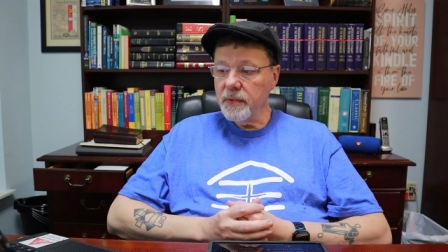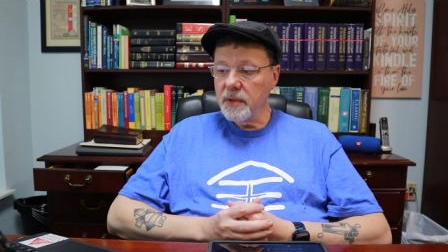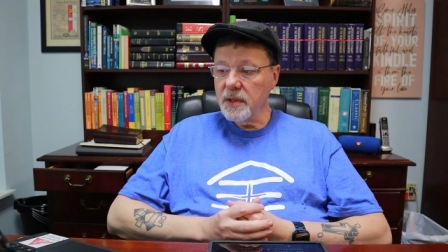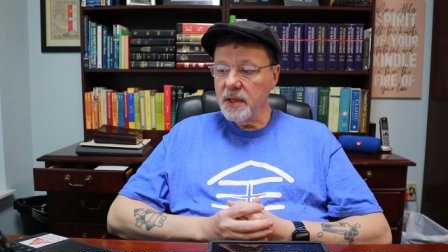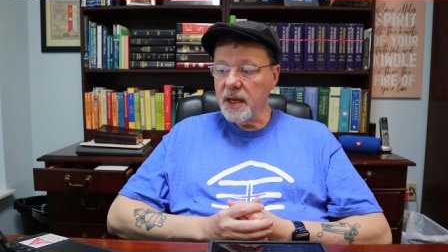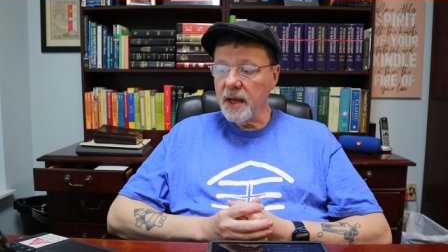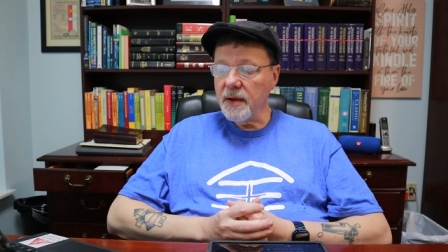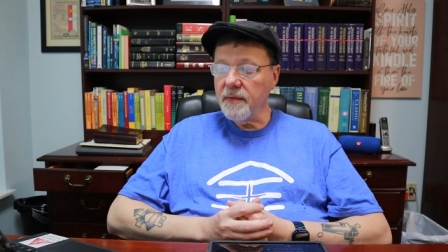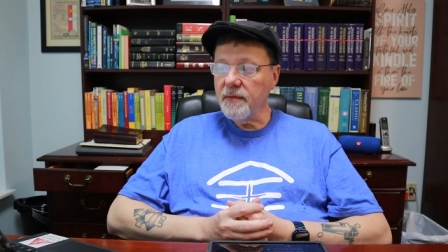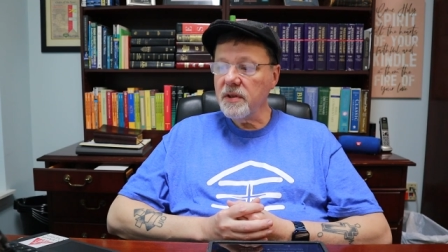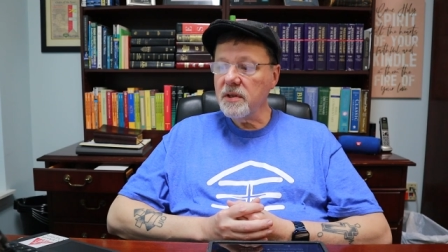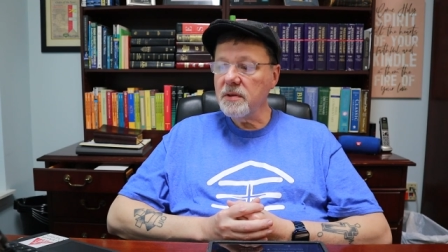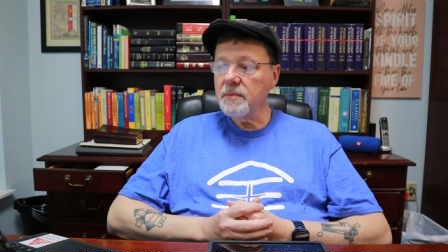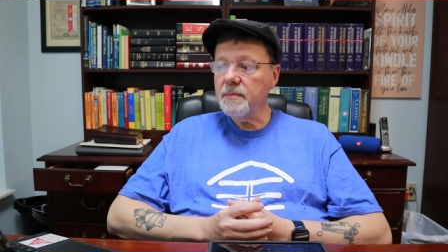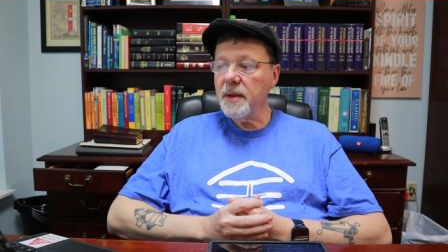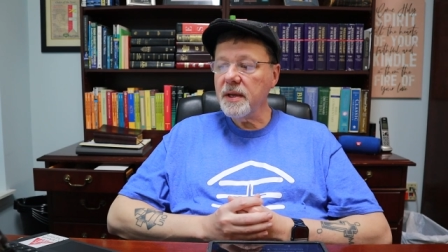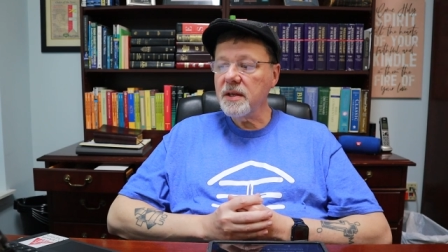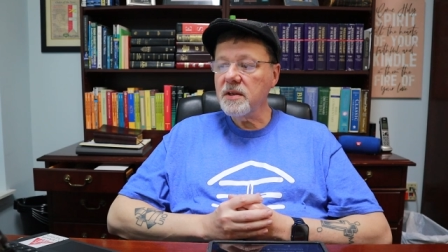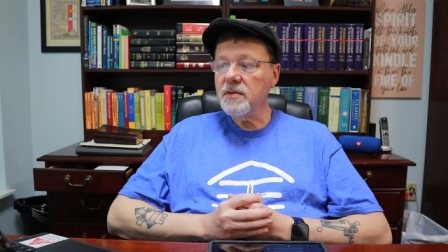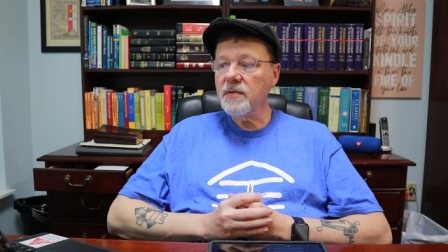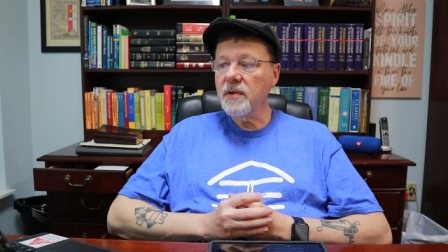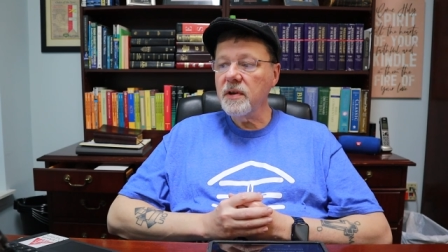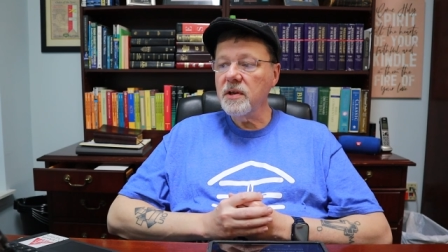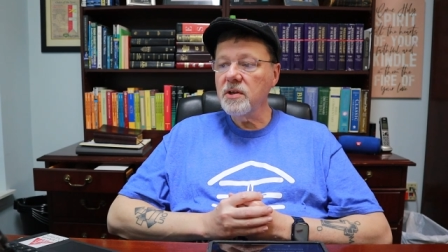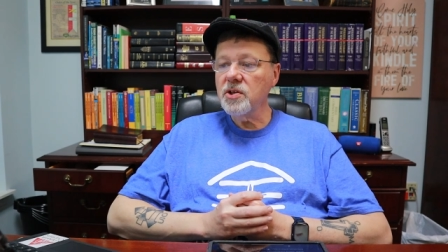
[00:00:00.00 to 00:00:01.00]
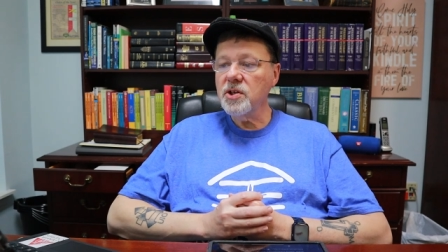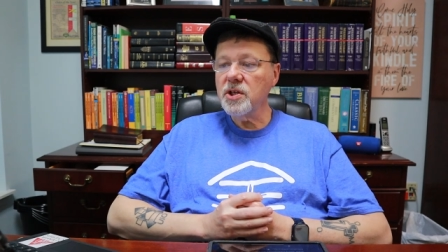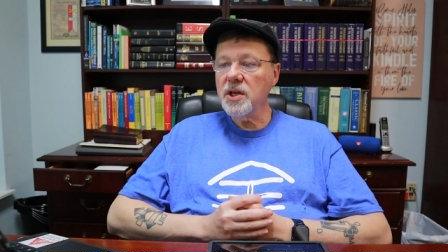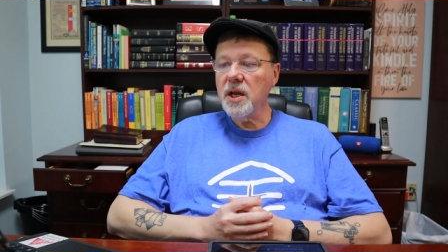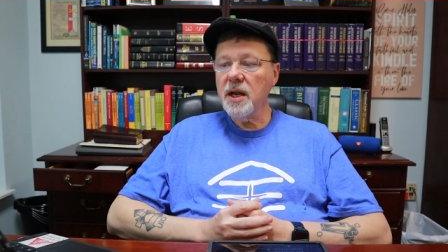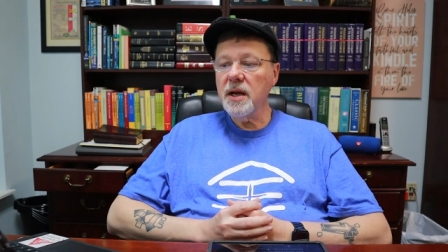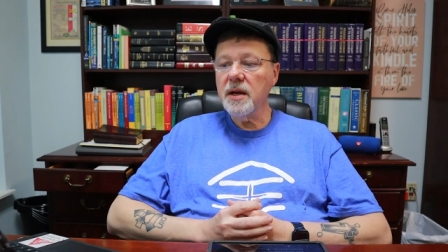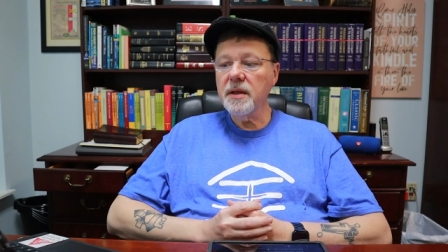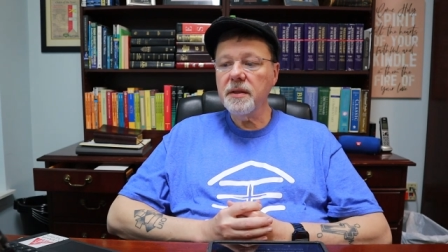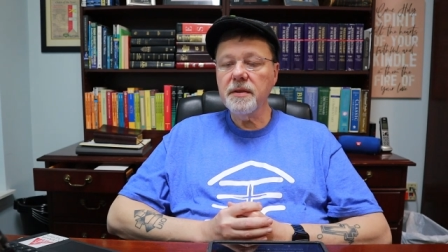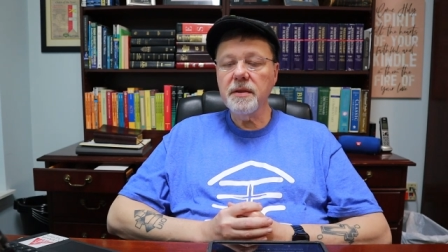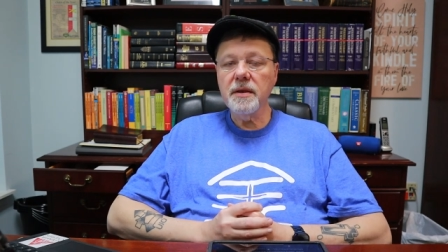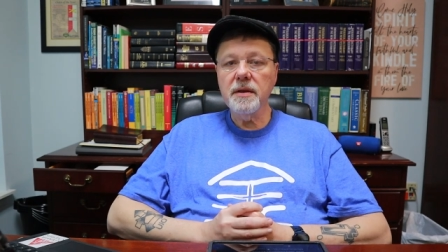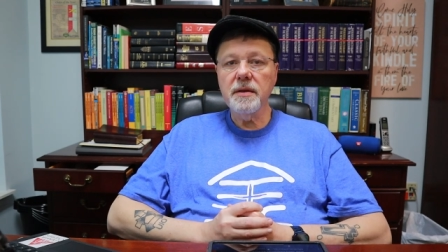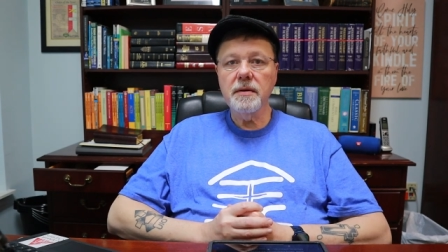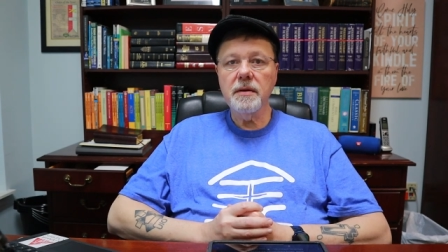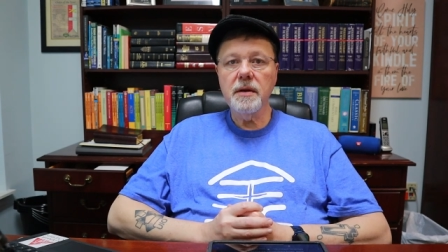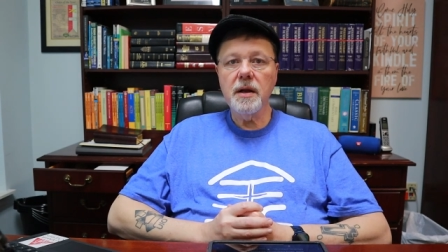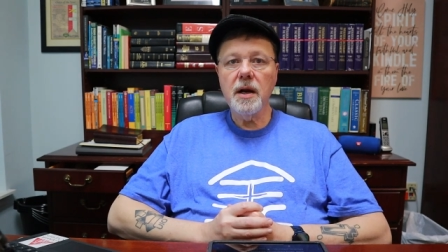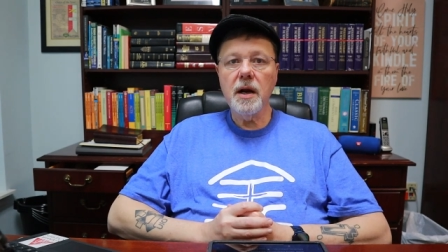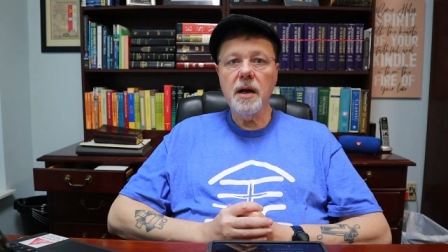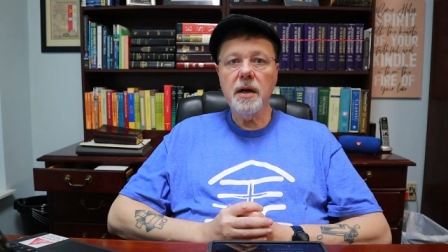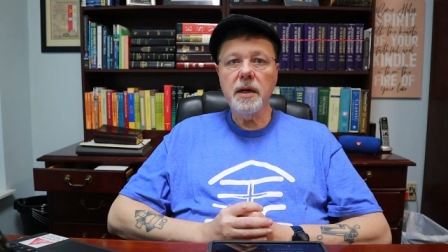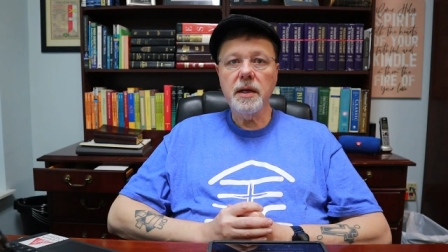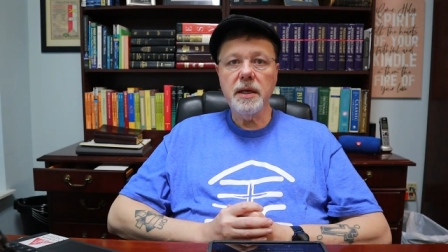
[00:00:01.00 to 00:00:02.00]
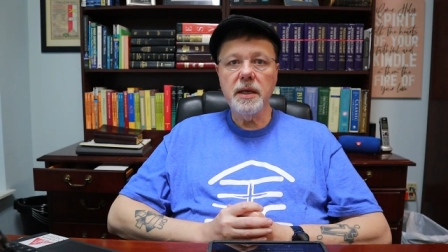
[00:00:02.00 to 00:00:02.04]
David's best friend Jonathan, are